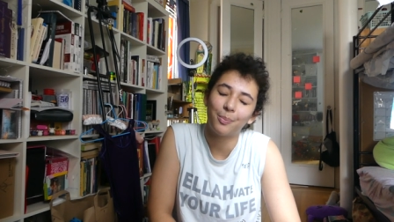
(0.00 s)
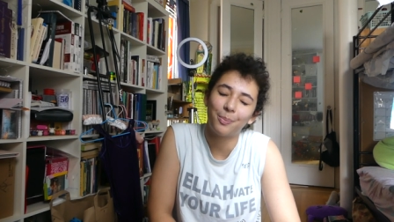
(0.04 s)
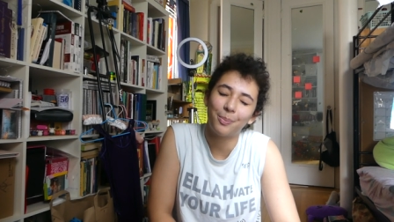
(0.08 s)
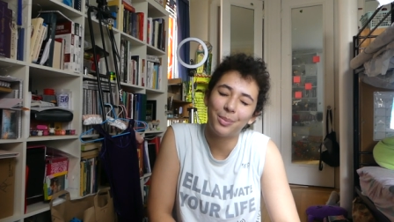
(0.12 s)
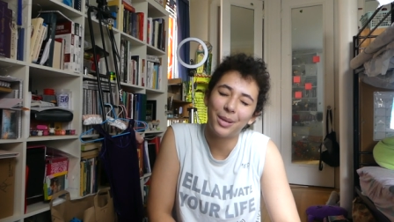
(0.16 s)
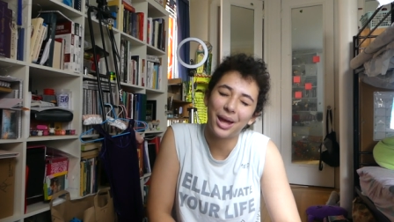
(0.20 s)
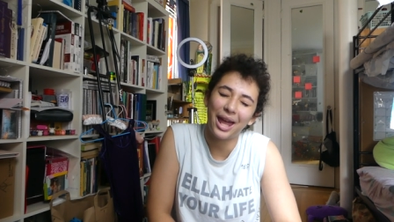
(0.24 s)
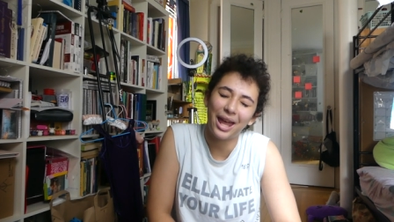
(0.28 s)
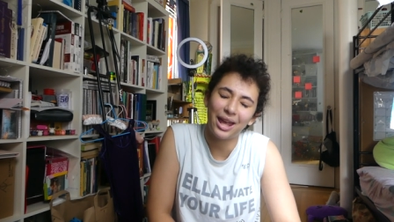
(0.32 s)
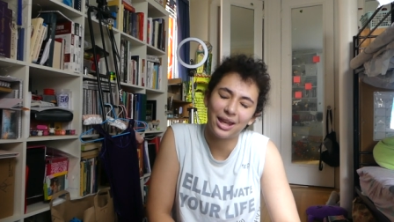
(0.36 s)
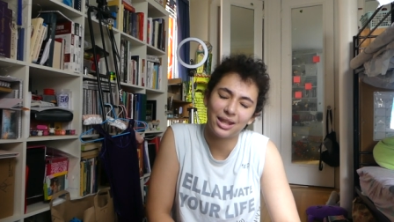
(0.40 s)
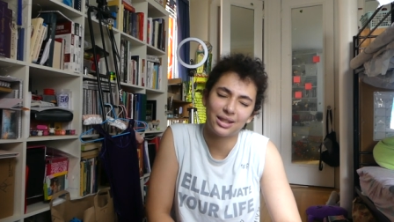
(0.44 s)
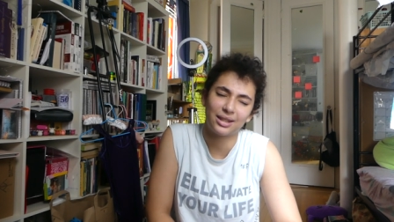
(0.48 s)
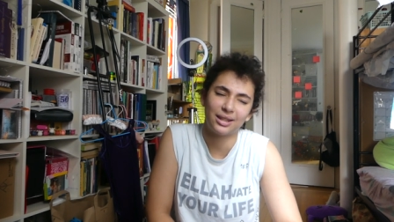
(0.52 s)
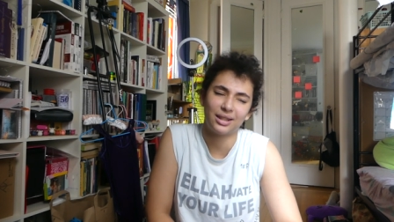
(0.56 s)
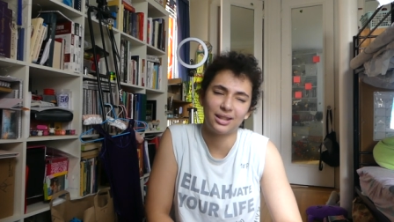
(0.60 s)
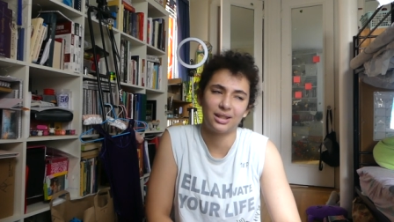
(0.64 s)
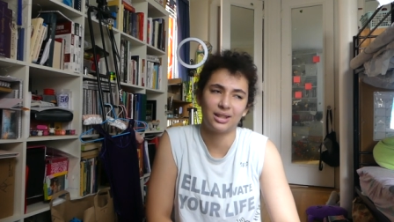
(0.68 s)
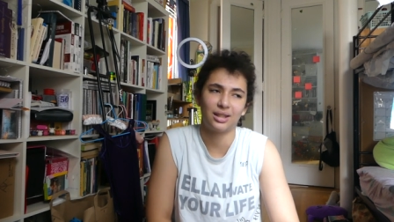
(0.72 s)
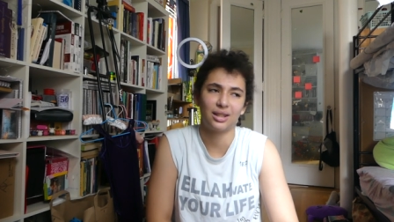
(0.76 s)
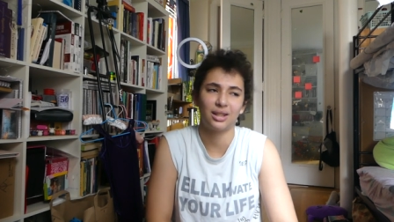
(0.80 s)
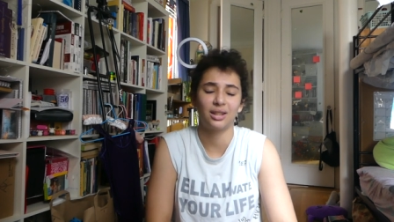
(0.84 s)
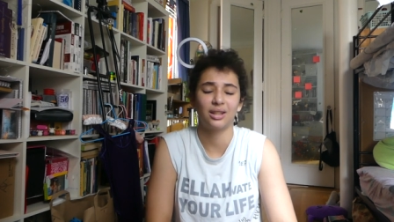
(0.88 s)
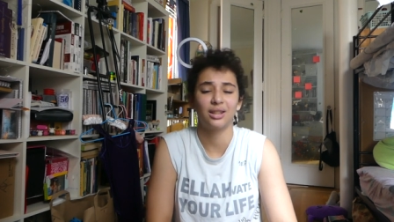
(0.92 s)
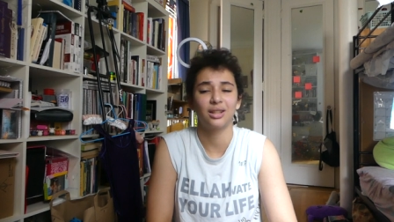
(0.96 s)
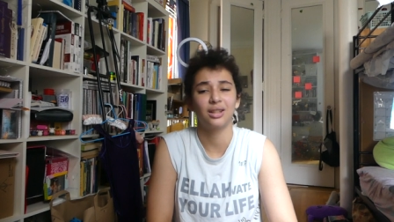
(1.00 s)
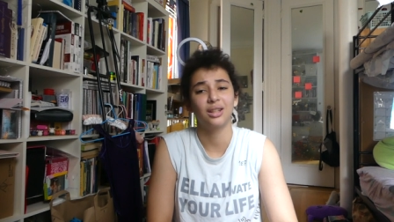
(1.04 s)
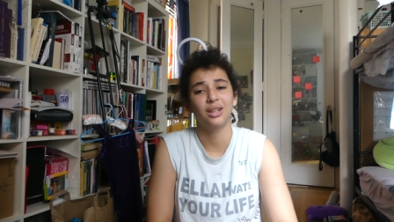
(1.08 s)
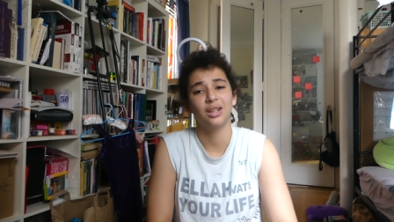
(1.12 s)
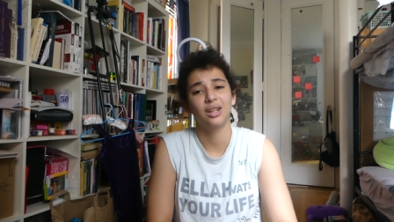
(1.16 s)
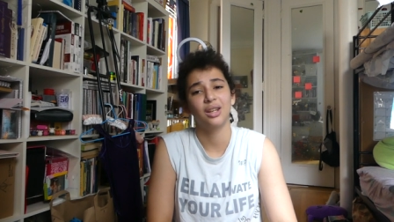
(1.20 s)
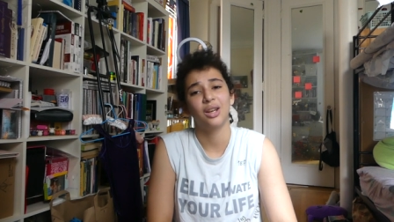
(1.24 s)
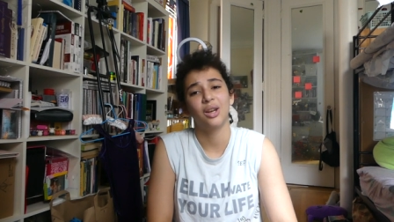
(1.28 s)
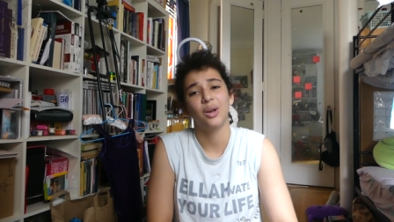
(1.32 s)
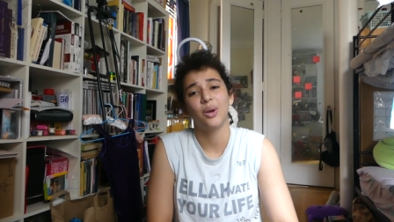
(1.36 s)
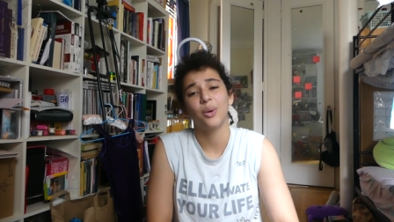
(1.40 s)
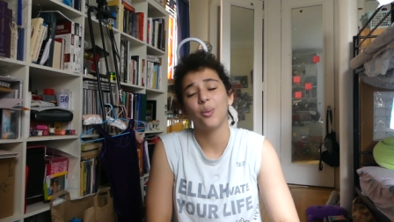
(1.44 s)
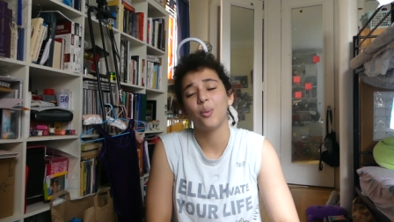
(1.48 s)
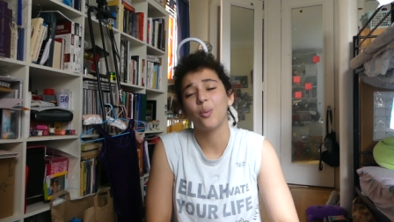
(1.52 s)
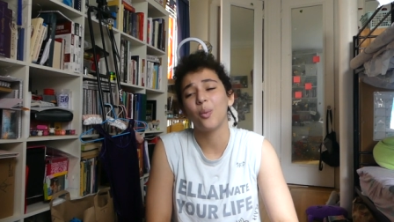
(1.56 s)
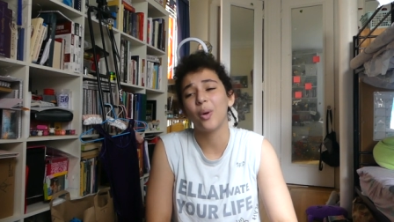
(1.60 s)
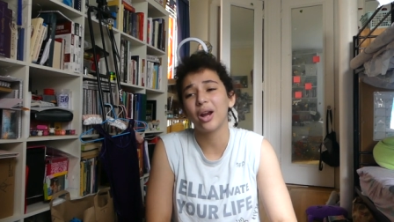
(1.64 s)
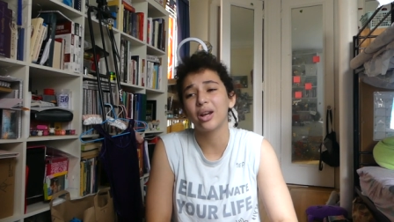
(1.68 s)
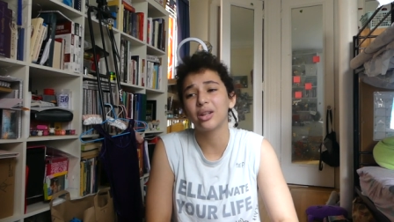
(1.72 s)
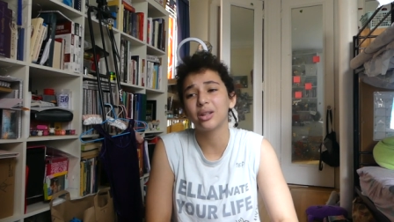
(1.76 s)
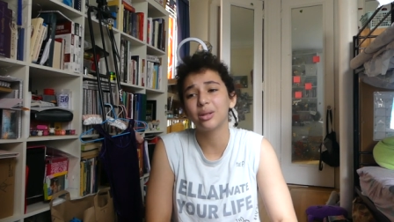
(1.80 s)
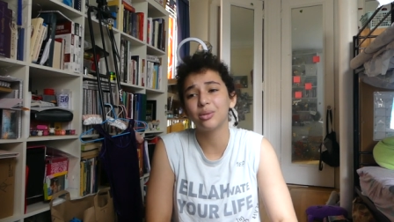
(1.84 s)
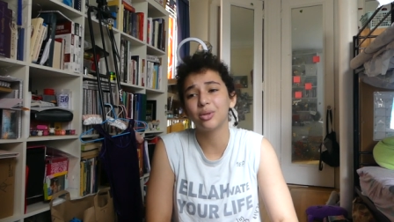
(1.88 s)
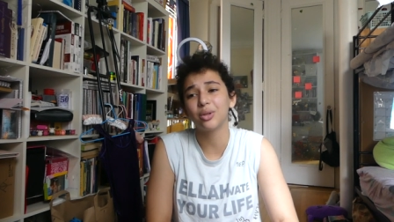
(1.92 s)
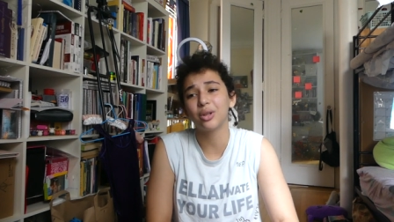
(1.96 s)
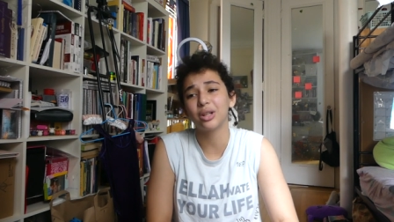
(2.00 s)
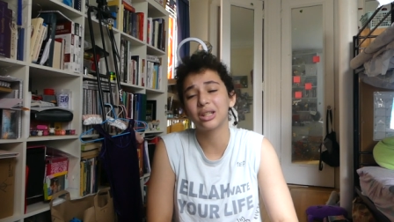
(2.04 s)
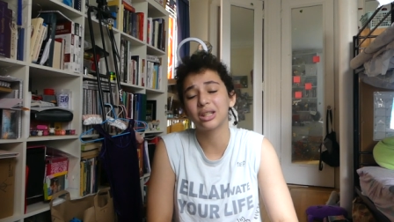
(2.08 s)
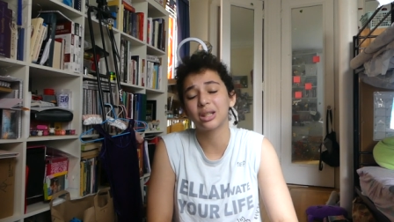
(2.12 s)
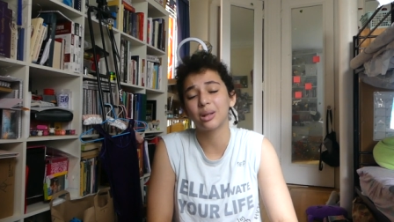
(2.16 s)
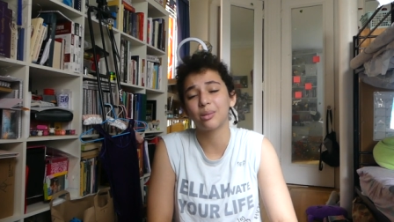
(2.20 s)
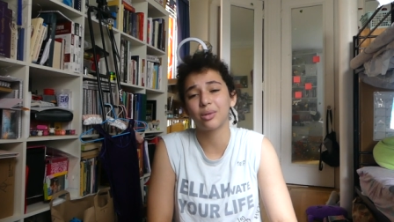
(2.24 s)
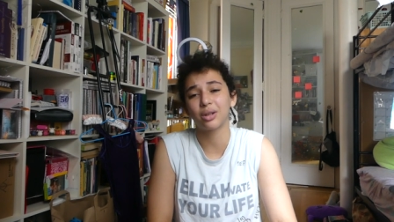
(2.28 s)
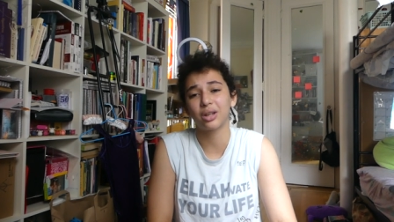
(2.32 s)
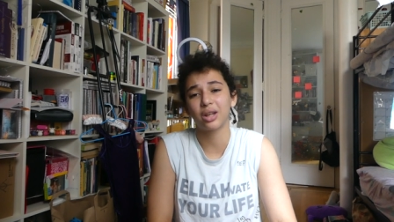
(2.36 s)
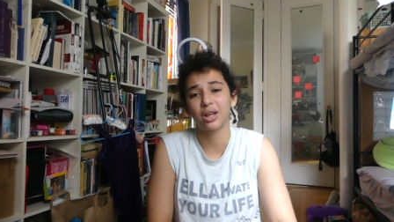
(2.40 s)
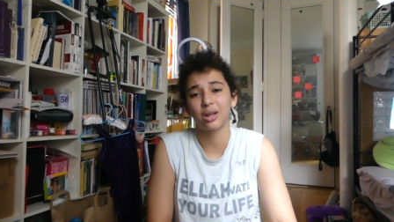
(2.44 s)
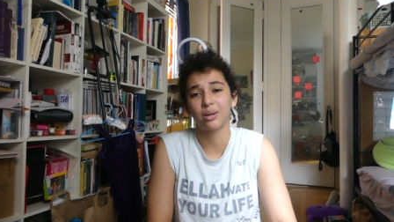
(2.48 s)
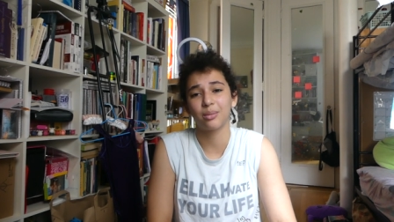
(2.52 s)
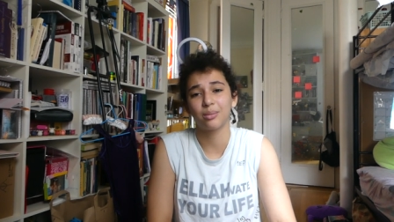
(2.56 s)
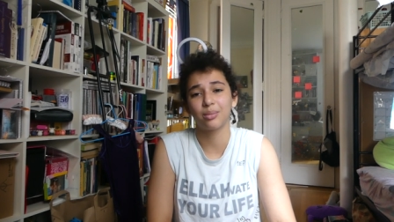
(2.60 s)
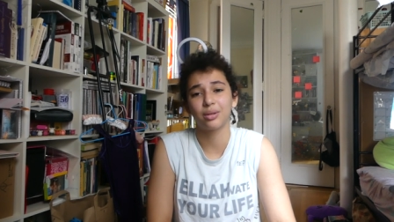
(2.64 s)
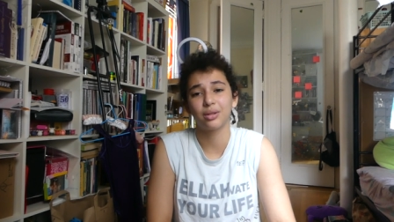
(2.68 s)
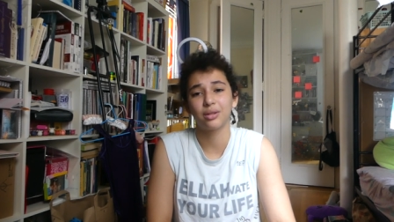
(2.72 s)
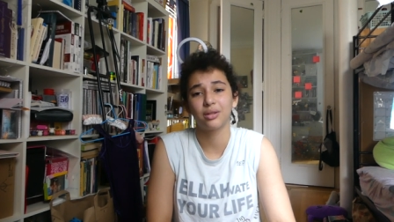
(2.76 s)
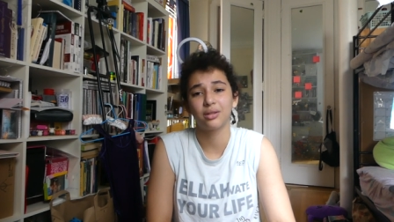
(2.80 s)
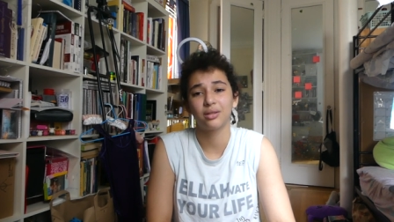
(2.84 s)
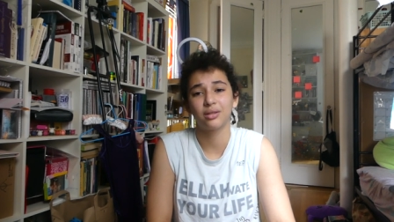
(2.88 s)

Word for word: best. Wear them during summer camp.